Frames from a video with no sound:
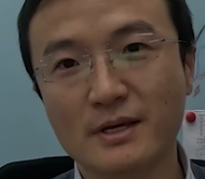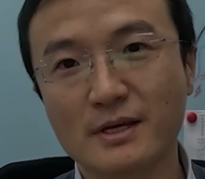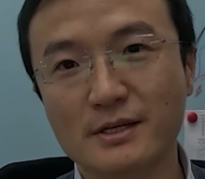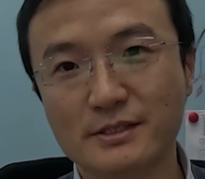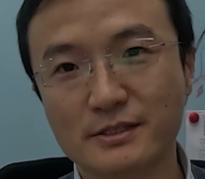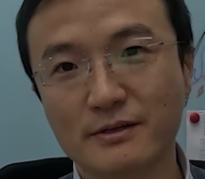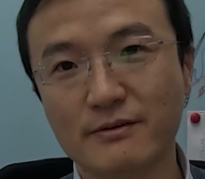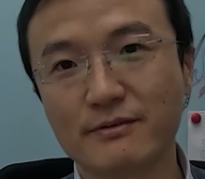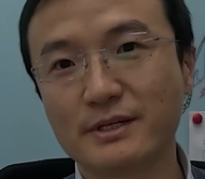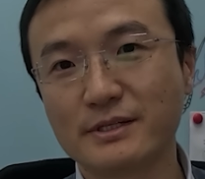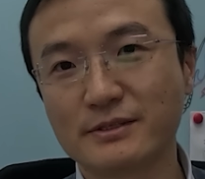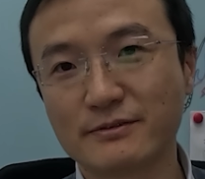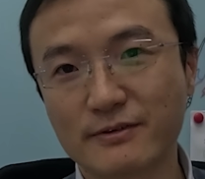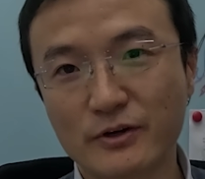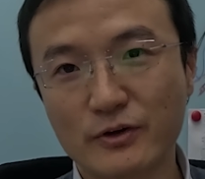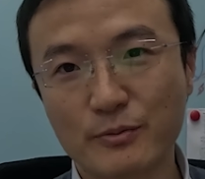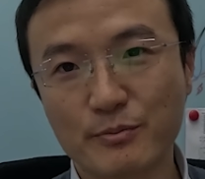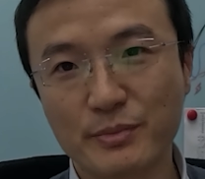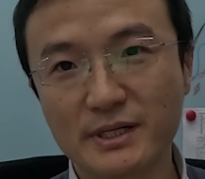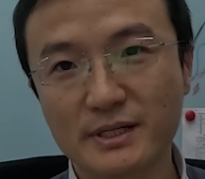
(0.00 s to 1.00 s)
So this
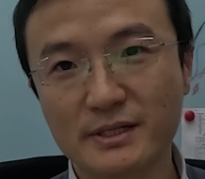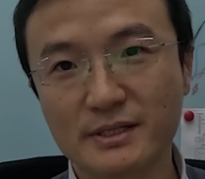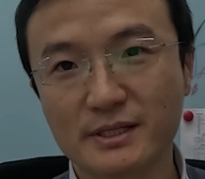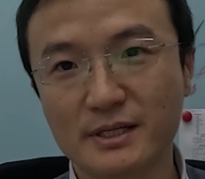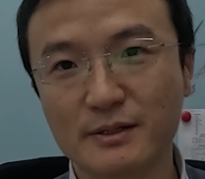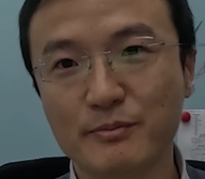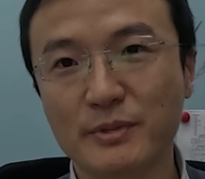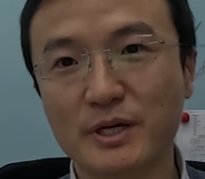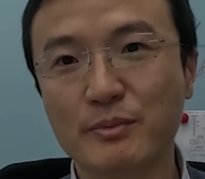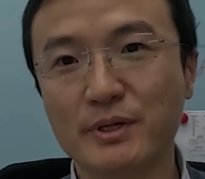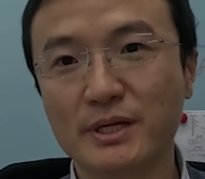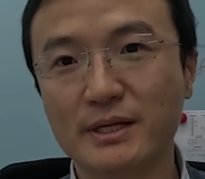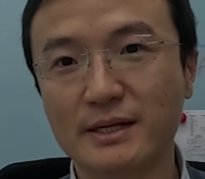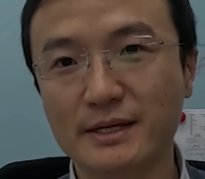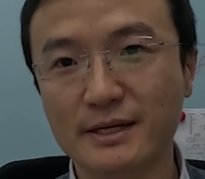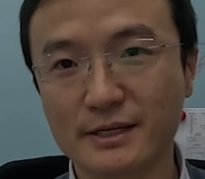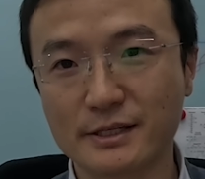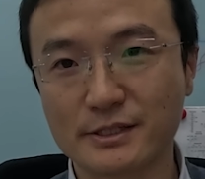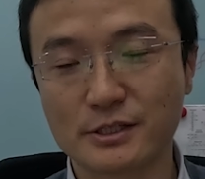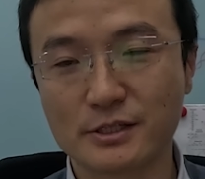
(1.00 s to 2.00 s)
variability may be
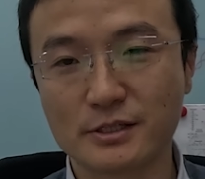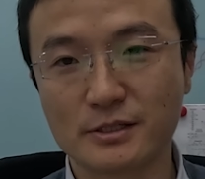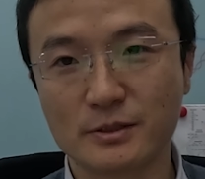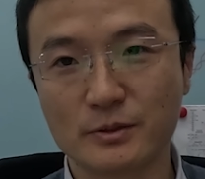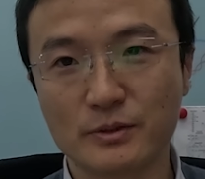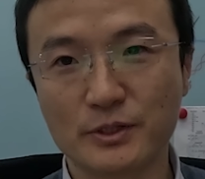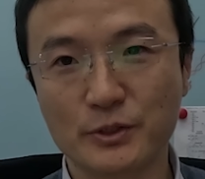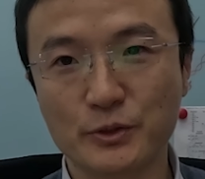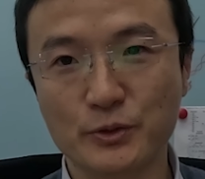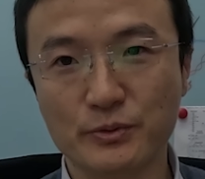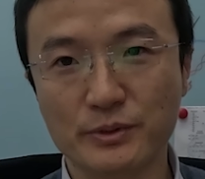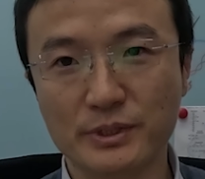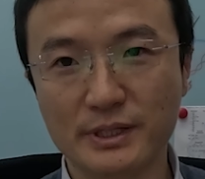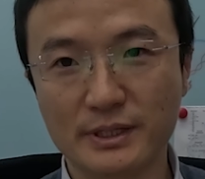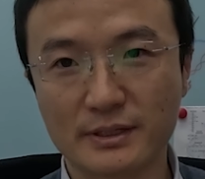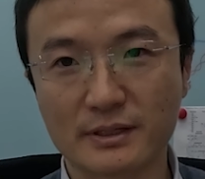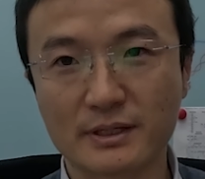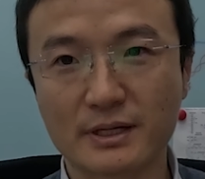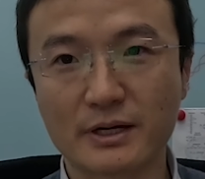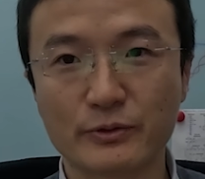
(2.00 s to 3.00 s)
linked to the
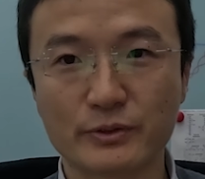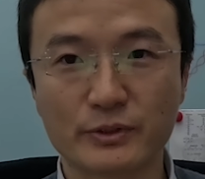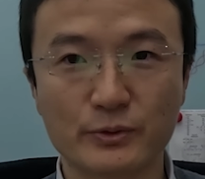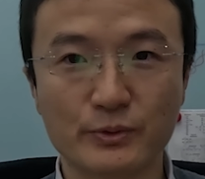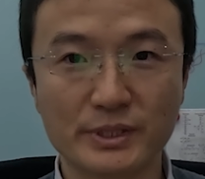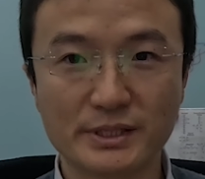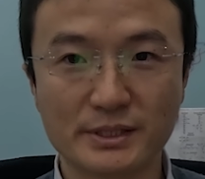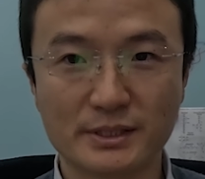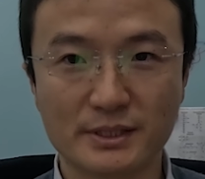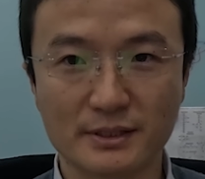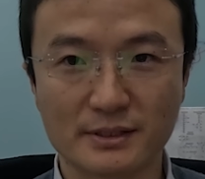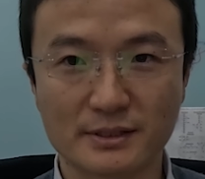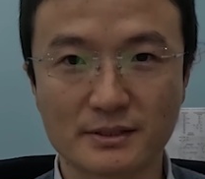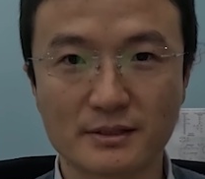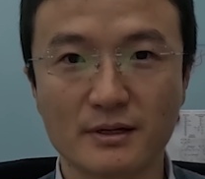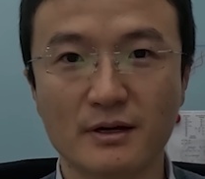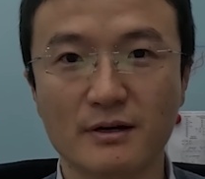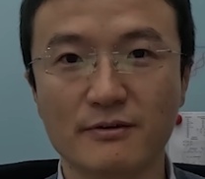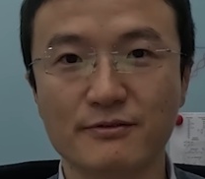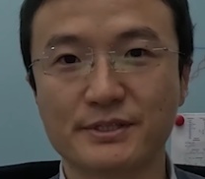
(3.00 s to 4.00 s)
unique characteristics
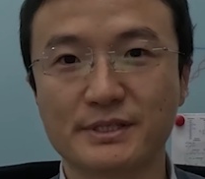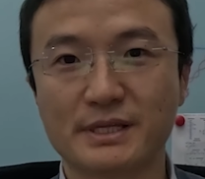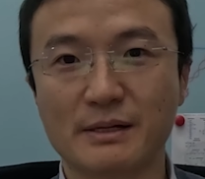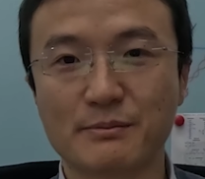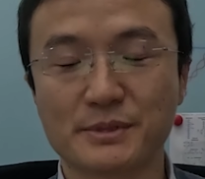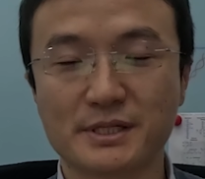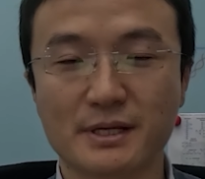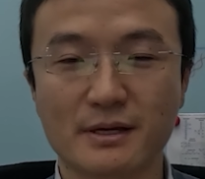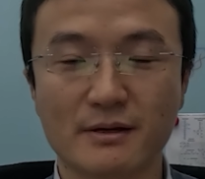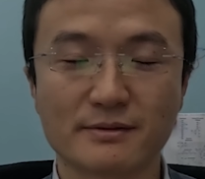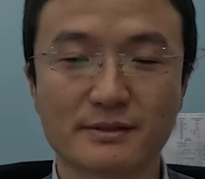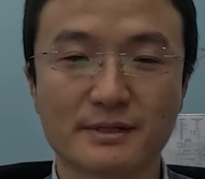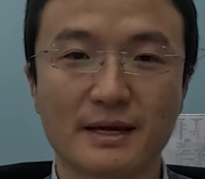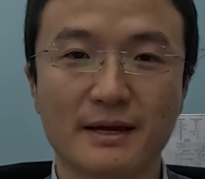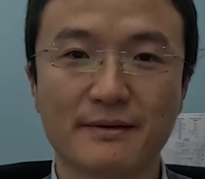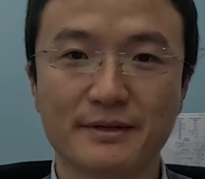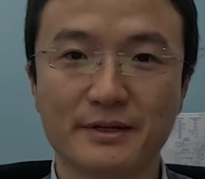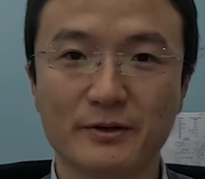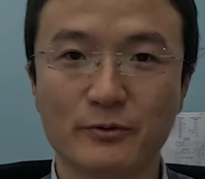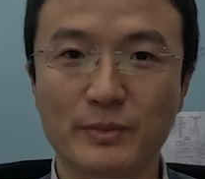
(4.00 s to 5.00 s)
of stem cells
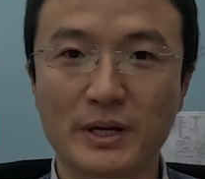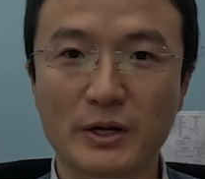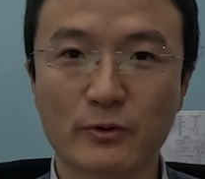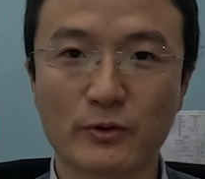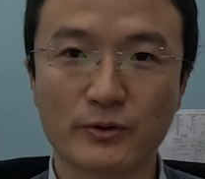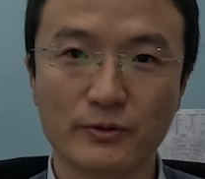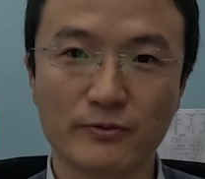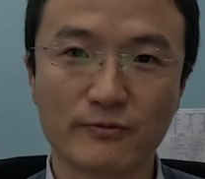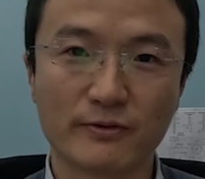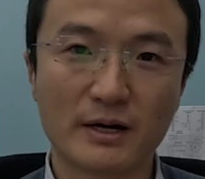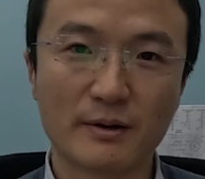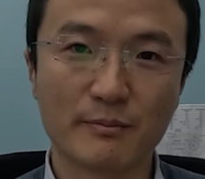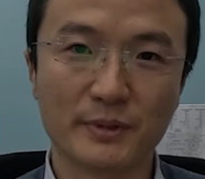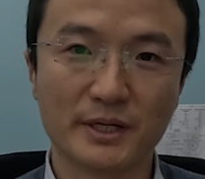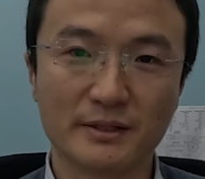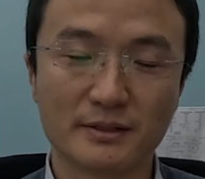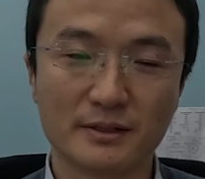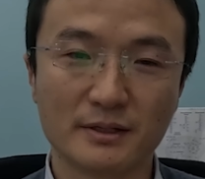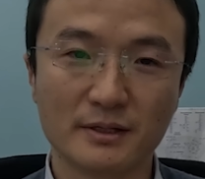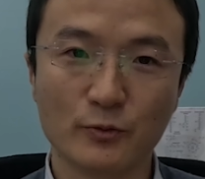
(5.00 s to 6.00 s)
and their
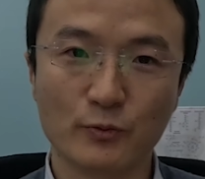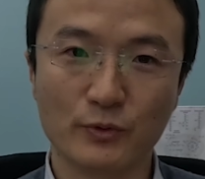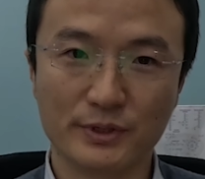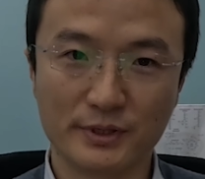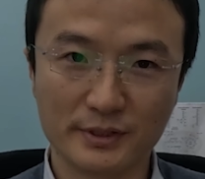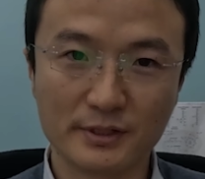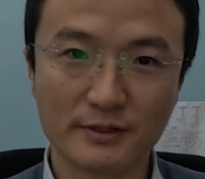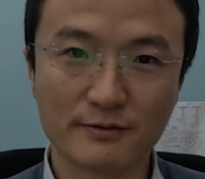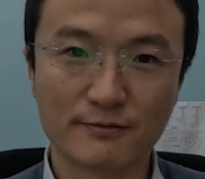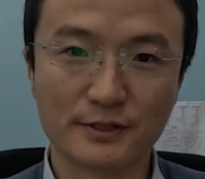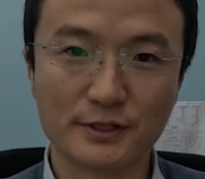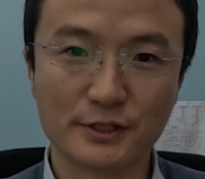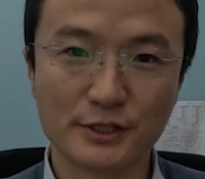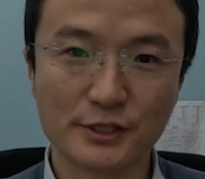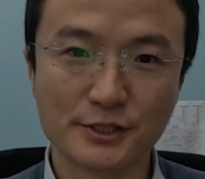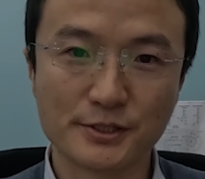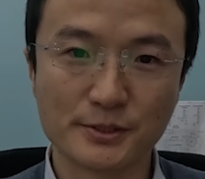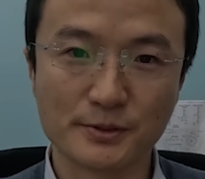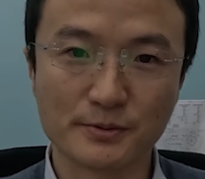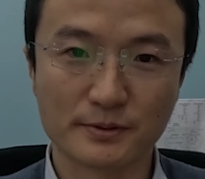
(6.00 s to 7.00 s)
microenvironment within different
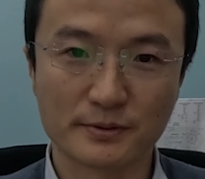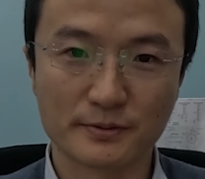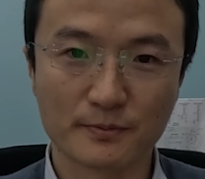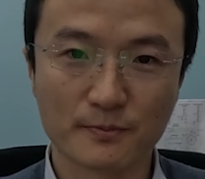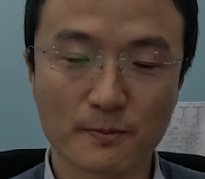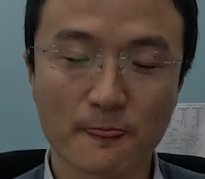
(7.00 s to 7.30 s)
tissues.